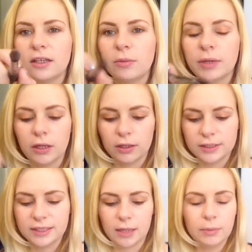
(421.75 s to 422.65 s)
little bit on
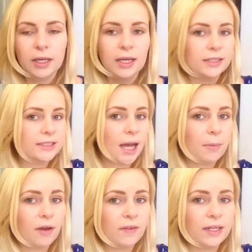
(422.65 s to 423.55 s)
the tip and
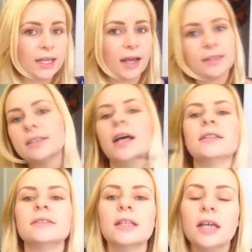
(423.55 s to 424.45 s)
tap off any
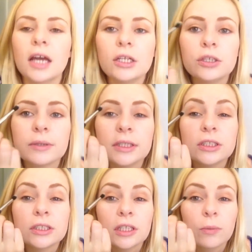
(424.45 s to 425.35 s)
excess, and you're really
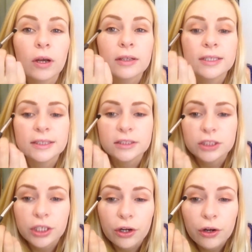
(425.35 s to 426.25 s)
just going to work this
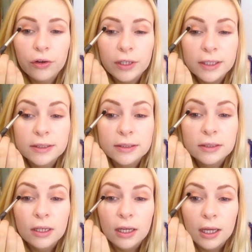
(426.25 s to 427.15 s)
into your
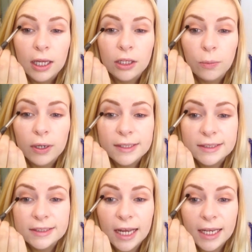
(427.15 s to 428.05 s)
crease. And you want to
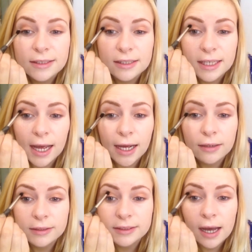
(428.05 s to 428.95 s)
stay to the
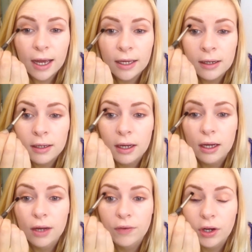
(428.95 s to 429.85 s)
outside
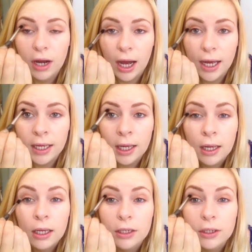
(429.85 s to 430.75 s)
of your eye.
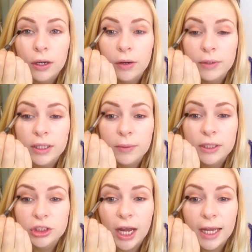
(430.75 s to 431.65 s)
You don't really
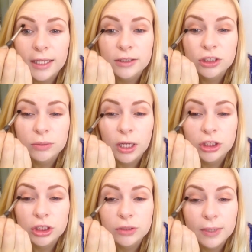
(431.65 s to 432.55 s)
want to drag it in too
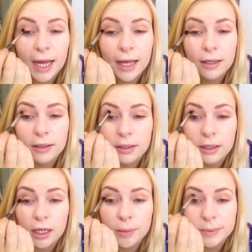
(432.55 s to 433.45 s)
much. You just want to add a
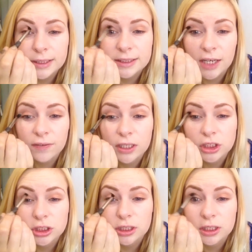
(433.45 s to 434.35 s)
little bit of
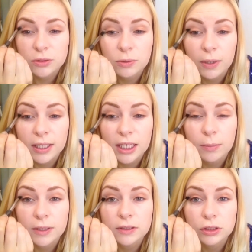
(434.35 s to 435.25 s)
definition because we want to
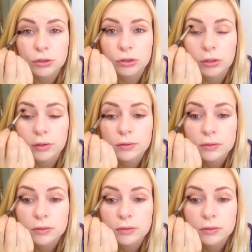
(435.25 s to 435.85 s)
keep this neutral.